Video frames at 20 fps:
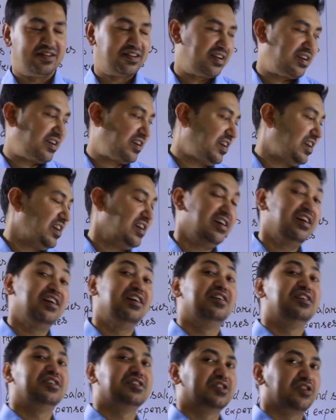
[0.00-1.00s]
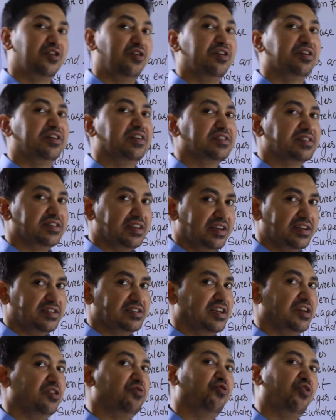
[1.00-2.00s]
Okay, so it is
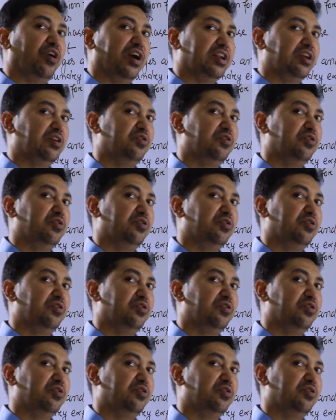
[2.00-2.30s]
easy when